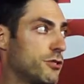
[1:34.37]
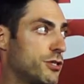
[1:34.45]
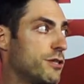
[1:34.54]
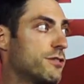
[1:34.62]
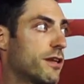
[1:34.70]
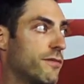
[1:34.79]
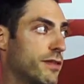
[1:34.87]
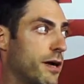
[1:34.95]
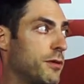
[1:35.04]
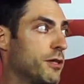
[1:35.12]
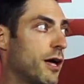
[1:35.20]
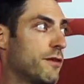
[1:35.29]
And she's given
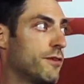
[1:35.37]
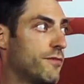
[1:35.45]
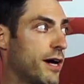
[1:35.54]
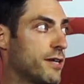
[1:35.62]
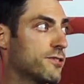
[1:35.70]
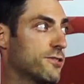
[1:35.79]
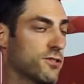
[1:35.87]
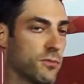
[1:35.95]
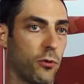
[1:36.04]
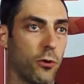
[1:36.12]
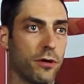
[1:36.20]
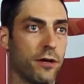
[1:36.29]
them a lot of advice and
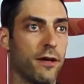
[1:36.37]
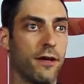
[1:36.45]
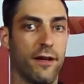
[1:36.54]
support.